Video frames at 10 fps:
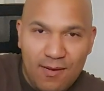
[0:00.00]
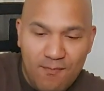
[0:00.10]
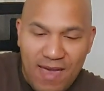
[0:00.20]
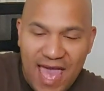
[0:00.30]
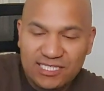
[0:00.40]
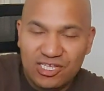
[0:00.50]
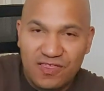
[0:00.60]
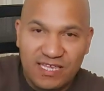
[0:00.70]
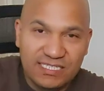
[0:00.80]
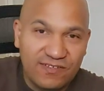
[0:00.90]
match
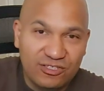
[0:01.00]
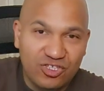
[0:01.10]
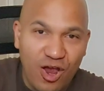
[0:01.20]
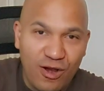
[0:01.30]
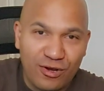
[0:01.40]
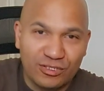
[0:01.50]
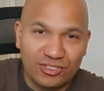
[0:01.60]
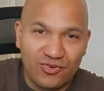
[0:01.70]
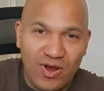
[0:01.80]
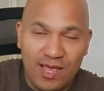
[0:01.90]
this darker
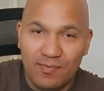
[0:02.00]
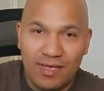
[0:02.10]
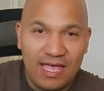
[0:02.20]
stripe,